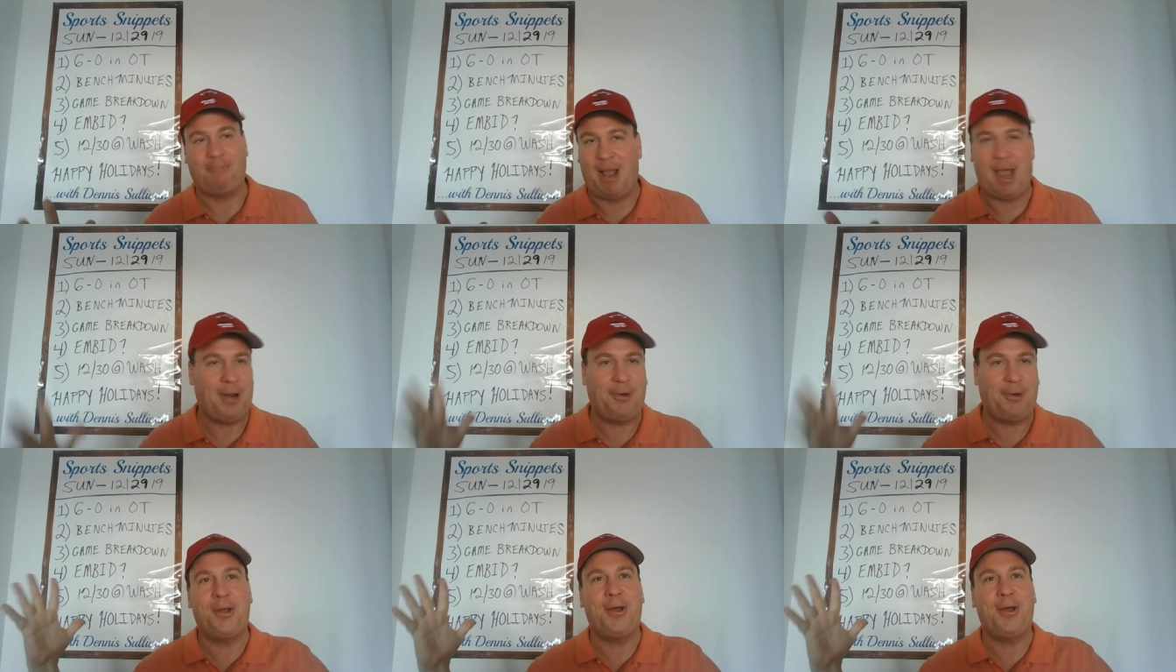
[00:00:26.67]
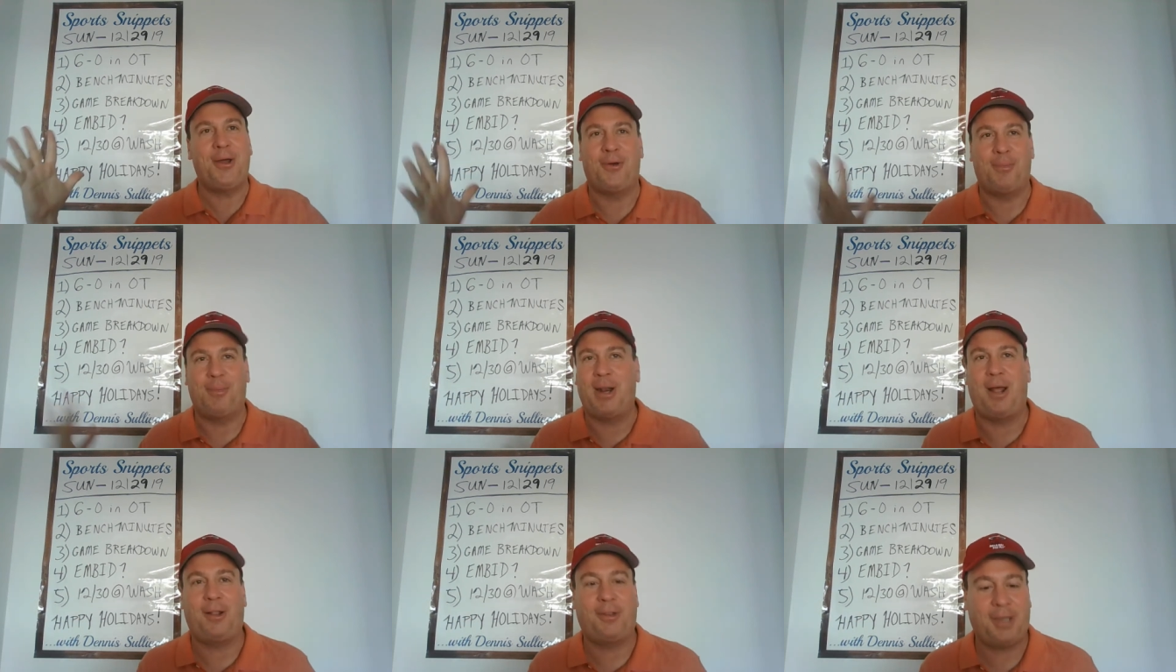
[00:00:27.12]
I don't
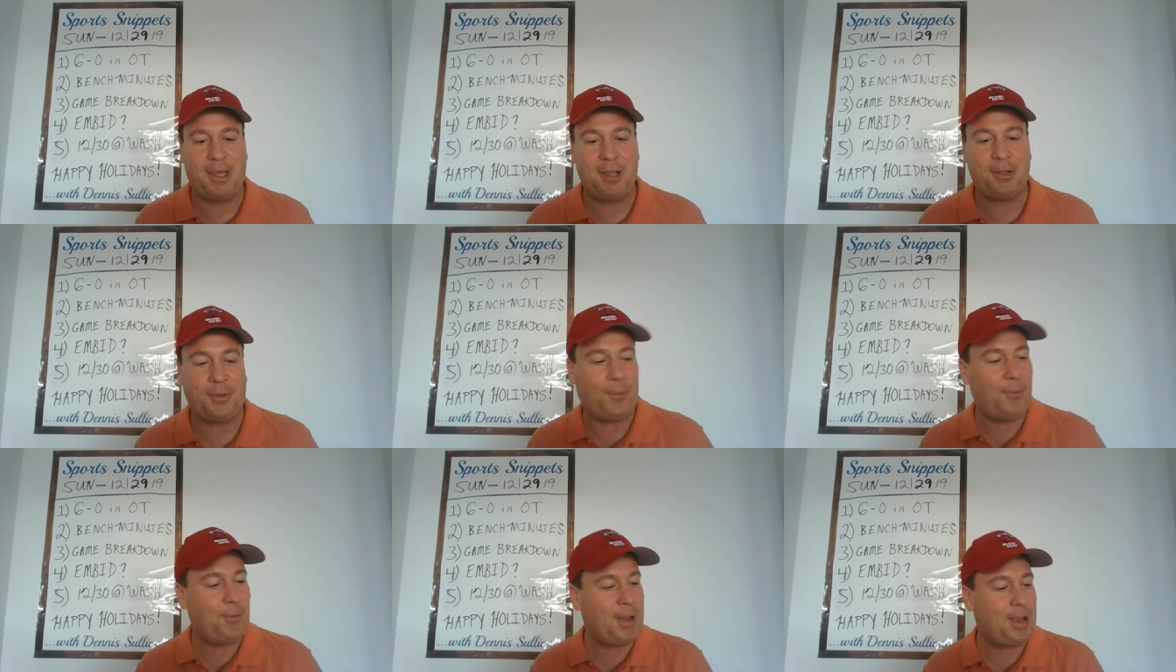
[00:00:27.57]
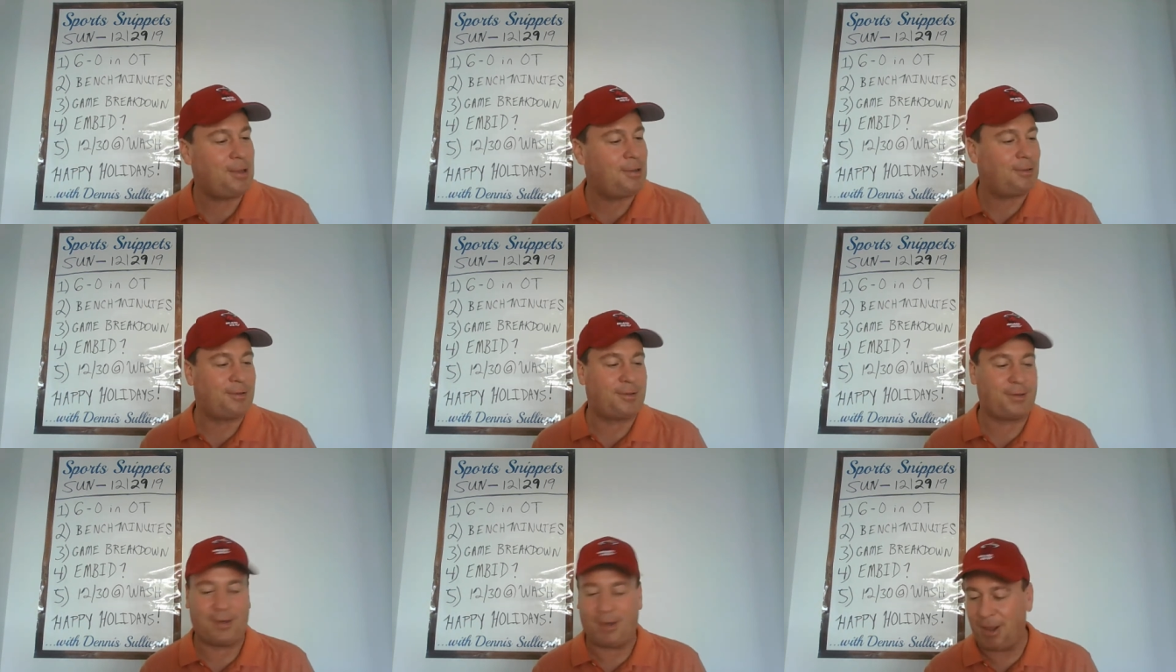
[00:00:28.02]
know, but I'll take the
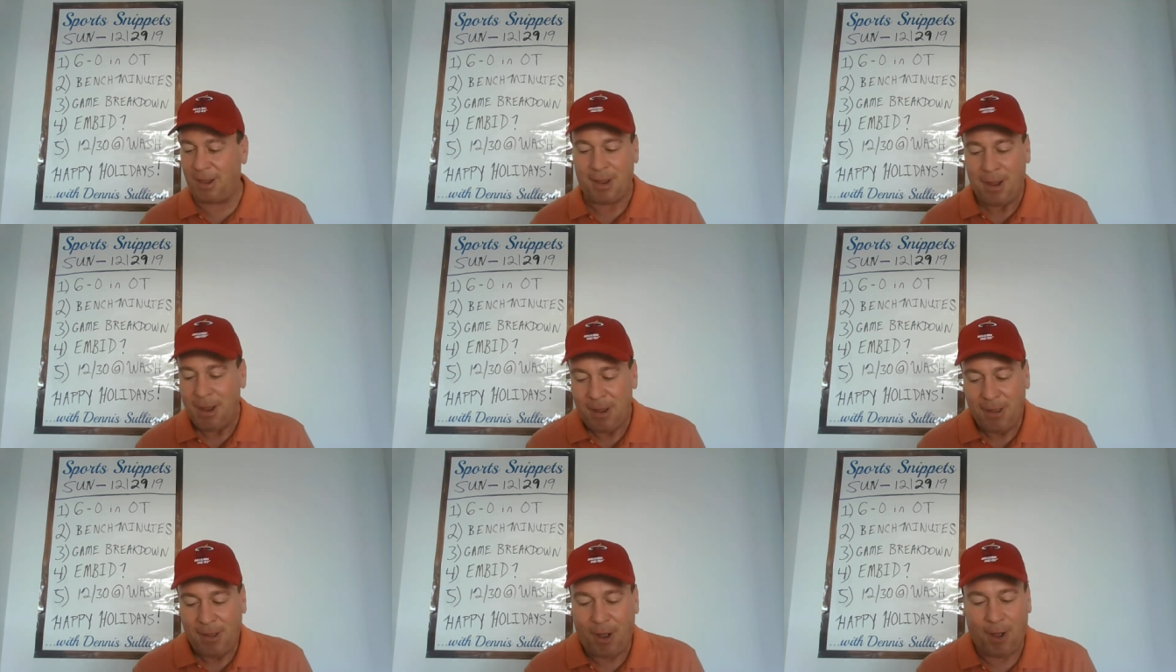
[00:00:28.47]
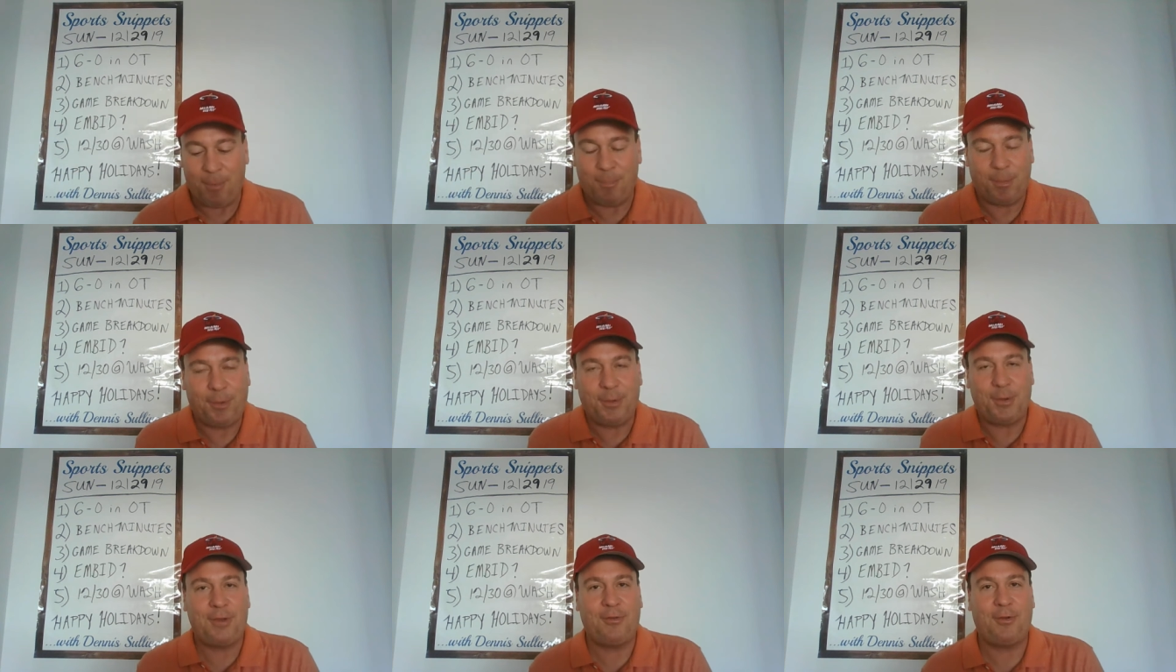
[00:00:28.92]
wins. Yeah,
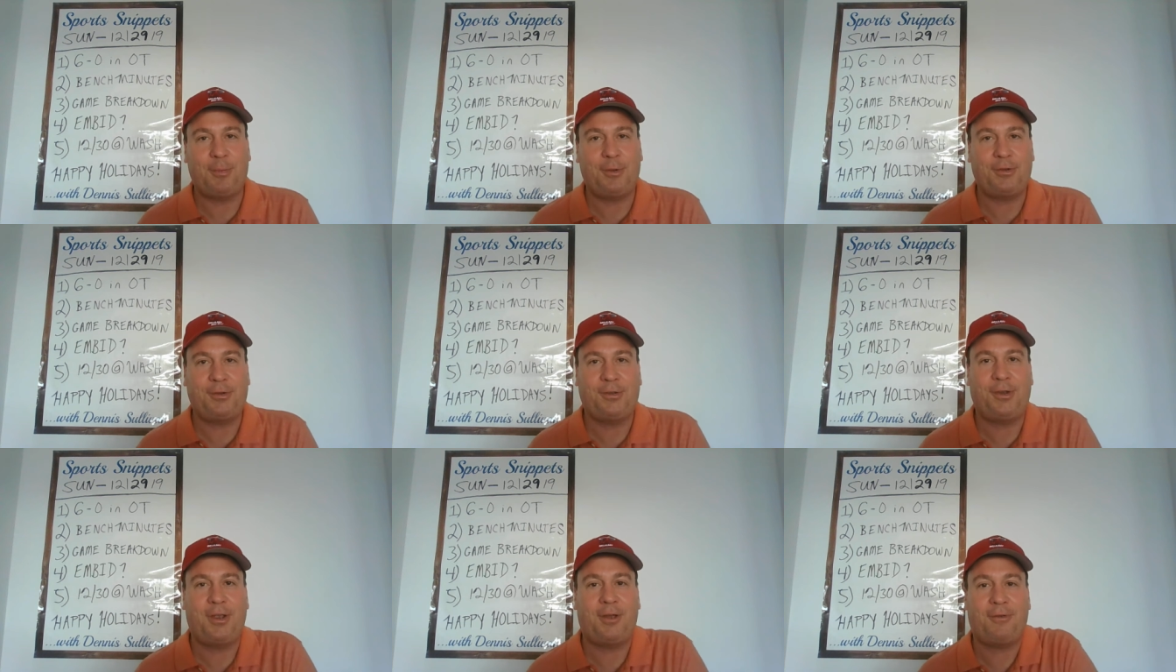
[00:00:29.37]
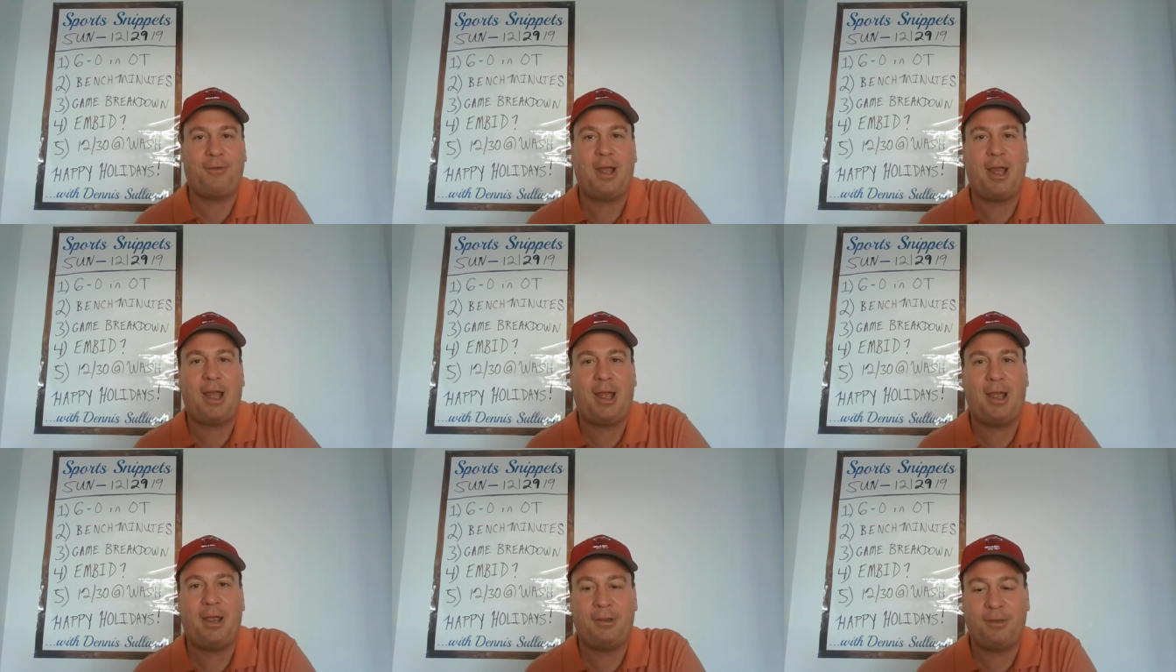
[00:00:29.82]
unbelievable stuff,
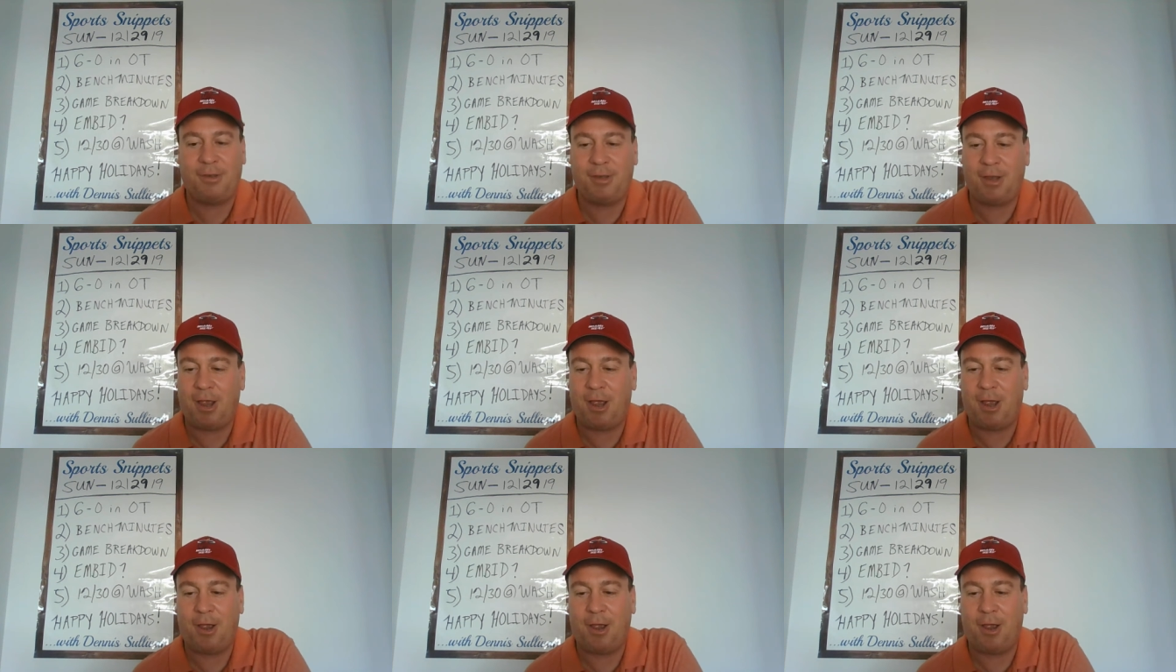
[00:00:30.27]
guys.